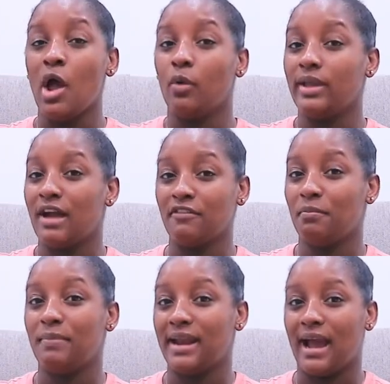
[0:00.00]
we
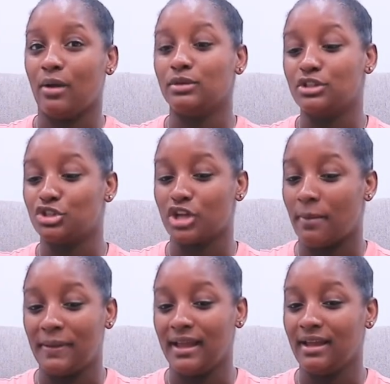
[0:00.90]
haven't been out
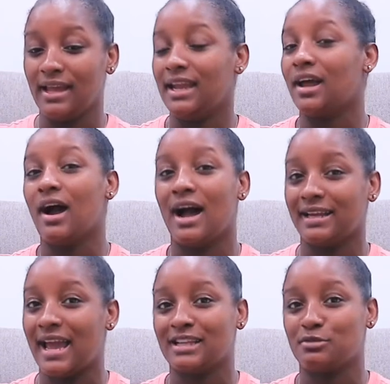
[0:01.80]
shopping in a hot
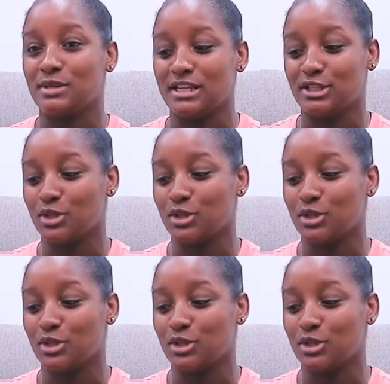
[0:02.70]
ass minute,